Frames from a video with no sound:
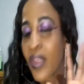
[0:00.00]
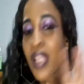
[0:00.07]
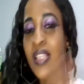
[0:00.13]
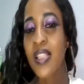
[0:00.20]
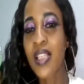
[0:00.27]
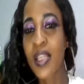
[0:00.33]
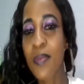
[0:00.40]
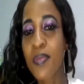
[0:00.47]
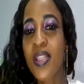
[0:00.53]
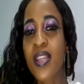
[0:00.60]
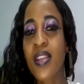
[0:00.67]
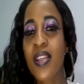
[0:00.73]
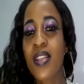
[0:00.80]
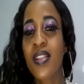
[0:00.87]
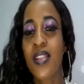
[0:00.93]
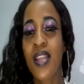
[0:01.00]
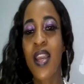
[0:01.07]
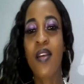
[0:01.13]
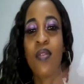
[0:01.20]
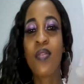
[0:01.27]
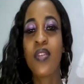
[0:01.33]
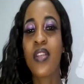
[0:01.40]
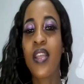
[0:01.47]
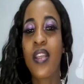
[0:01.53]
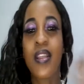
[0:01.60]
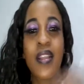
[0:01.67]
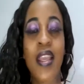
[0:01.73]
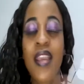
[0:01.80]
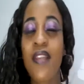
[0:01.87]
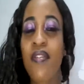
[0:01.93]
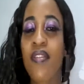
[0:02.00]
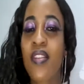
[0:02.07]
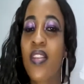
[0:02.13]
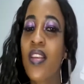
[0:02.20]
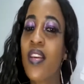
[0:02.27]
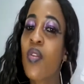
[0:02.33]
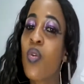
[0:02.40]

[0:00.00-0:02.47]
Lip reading: scripting it down and everything.